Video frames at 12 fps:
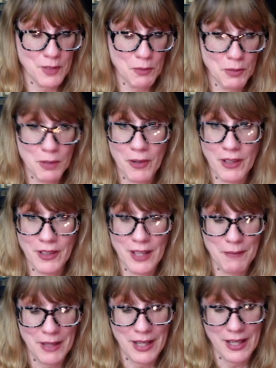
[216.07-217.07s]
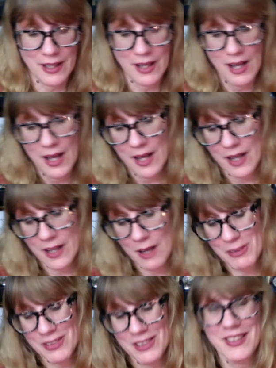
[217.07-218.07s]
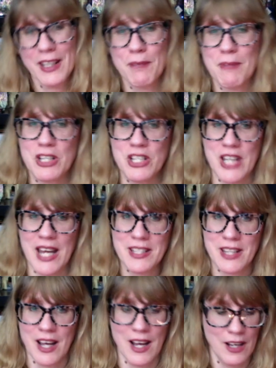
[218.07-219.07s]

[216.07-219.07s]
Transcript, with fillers: the Blueberry Lemonade, it almost looks like magenta.